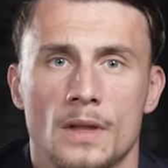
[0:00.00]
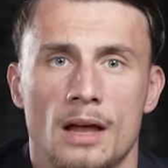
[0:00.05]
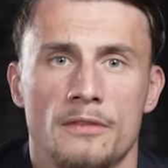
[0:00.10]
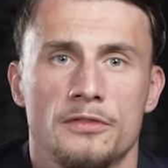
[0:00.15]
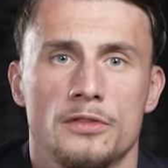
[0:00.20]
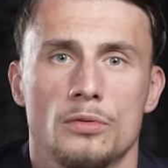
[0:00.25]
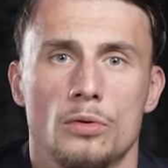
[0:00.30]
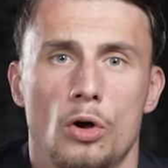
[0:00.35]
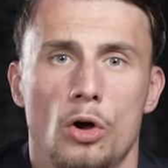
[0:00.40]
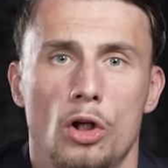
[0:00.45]

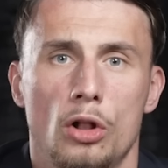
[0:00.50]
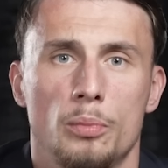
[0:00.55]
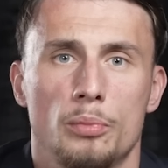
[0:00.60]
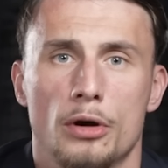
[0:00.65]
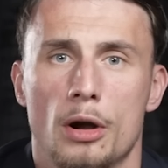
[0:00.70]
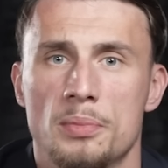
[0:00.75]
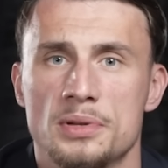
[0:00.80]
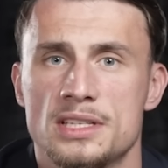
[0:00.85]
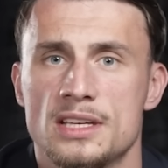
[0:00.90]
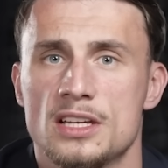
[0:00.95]
After all,
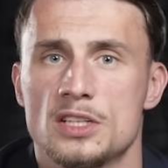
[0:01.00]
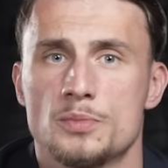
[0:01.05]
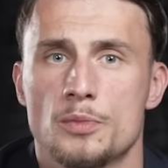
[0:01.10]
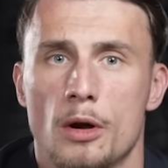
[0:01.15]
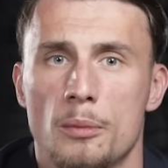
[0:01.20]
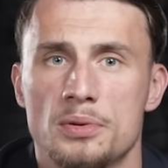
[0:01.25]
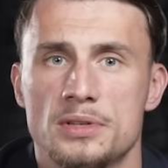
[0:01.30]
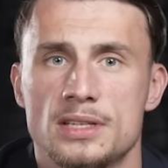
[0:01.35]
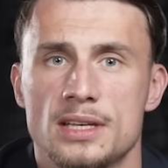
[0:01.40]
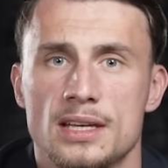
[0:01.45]
property is
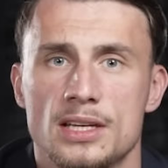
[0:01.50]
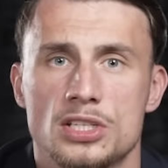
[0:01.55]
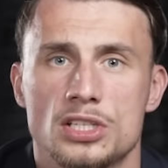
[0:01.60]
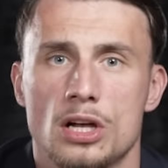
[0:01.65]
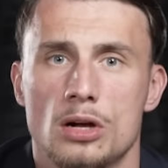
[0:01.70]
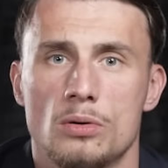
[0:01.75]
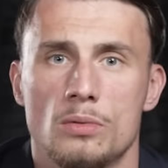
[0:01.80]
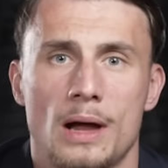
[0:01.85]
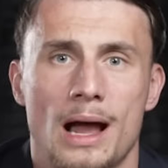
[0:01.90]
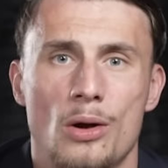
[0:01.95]
property,
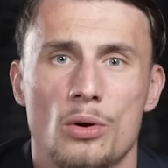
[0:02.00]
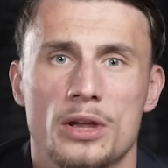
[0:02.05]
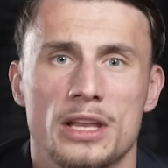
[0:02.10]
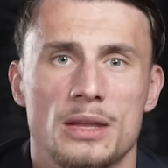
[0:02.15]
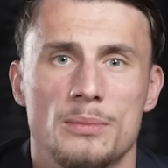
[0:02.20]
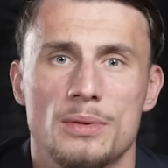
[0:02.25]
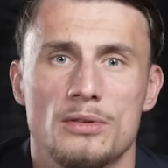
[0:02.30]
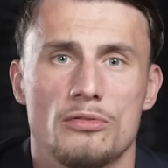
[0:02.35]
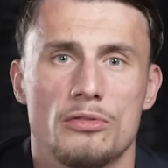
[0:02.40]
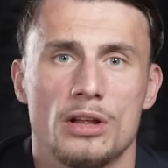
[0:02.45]
so how could
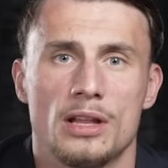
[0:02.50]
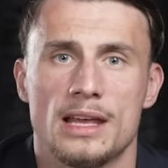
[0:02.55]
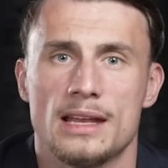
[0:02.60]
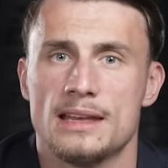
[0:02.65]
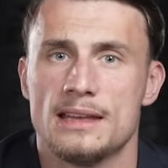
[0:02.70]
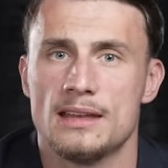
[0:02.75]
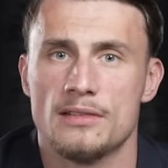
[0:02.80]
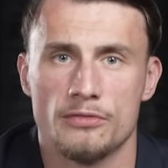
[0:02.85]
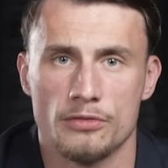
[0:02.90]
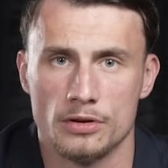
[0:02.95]
it be really any
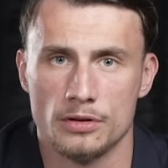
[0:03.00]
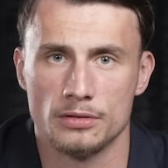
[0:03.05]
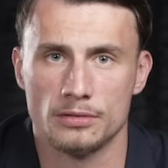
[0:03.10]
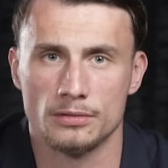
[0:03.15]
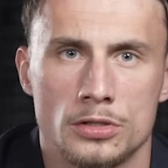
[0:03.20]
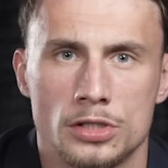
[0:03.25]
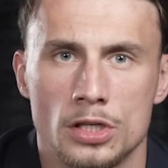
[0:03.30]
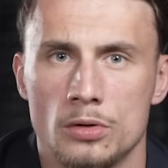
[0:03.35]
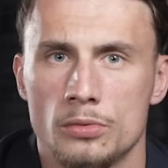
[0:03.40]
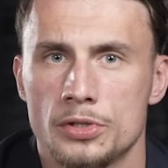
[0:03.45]
different?
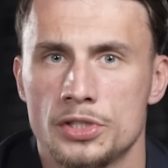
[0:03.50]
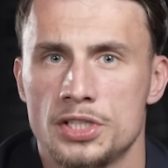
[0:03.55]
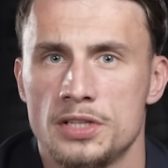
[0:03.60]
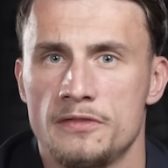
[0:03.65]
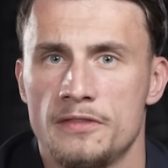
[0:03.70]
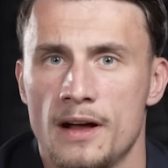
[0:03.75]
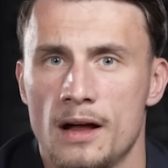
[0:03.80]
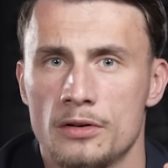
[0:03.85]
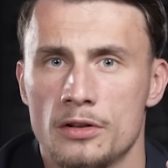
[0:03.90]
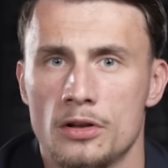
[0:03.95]
So she
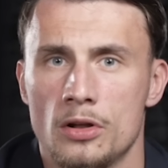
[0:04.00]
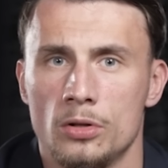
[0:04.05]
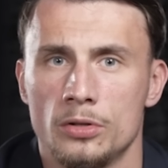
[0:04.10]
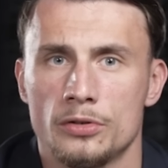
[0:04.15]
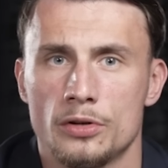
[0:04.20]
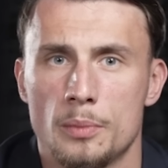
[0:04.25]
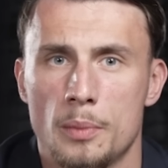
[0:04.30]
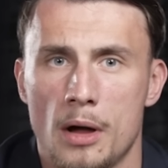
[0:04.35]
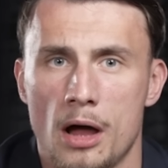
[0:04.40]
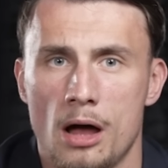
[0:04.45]
found an older
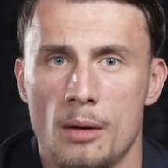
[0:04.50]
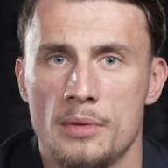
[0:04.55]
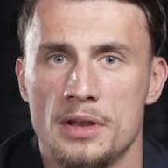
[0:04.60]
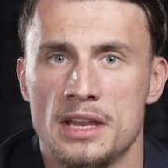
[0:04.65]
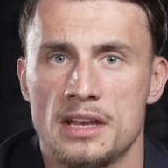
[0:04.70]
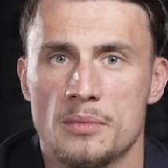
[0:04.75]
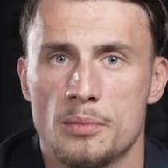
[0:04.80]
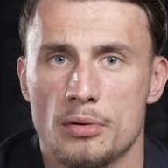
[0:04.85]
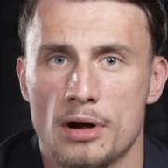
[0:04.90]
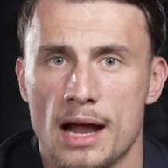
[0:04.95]
apartment
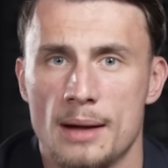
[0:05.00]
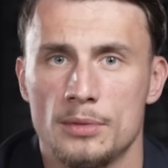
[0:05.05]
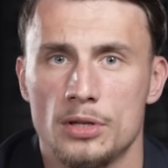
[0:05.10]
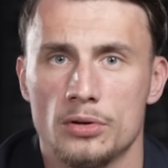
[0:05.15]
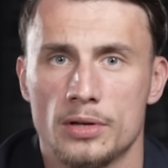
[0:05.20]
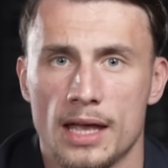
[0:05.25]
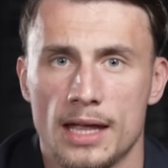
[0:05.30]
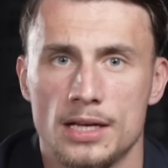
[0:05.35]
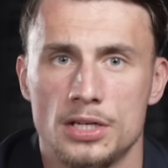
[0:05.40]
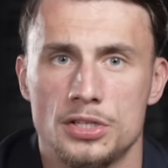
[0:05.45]
in a prime
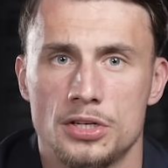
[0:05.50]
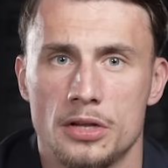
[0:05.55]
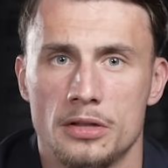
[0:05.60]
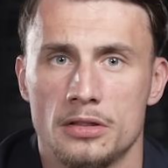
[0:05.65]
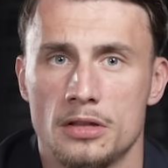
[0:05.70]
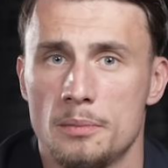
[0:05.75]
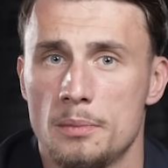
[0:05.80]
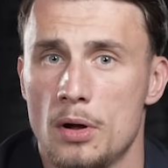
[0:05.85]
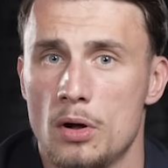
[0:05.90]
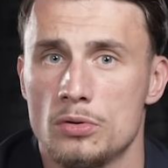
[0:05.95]
location.
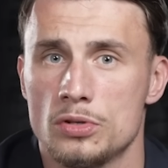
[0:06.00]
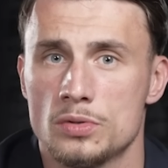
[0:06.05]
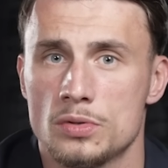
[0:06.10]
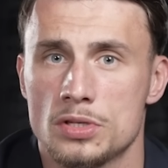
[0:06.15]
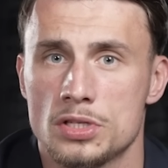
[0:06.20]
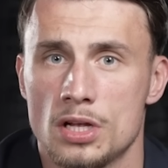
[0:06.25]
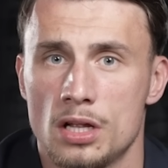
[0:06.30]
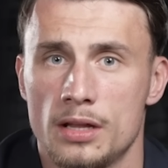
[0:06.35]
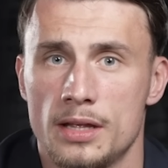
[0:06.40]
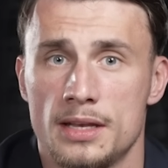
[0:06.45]
The bones were
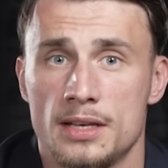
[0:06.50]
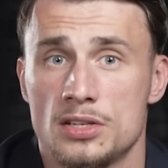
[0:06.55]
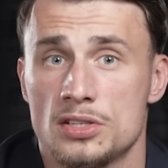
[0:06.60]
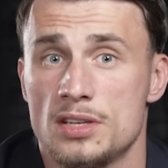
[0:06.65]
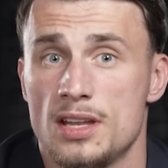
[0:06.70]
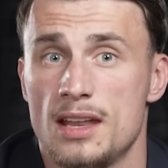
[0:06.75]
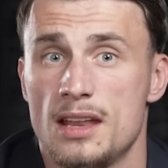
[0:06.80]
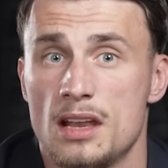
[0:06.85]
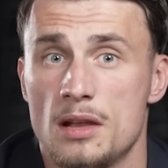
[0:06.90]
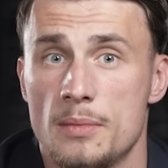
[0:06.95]
solid, it just
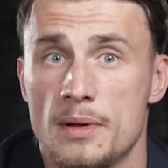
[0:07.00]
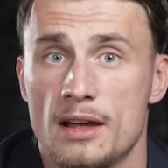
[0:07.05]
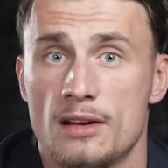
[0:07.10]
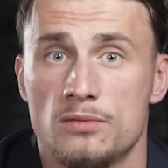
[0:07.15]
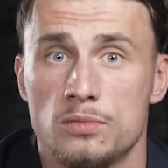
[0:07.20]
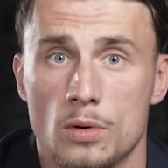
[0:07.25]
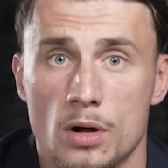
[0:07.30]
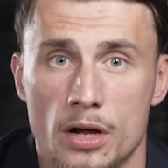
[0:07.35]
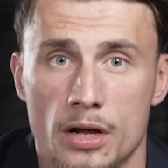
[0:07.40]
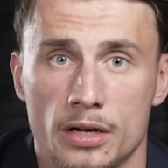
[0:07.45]
needed a bit of
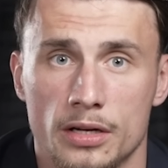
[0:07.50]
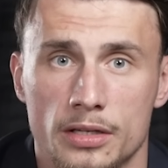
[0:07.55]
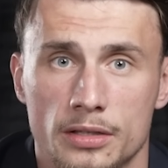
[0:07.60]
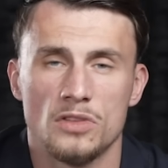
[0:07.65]
work.